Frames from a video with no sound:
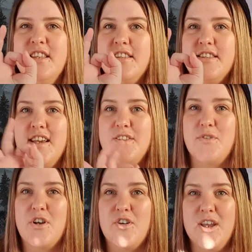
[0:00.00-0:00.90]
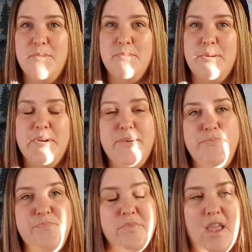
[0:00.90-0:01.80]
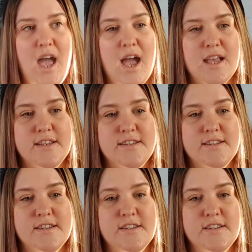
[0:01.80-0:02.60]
the size of a grape maybe and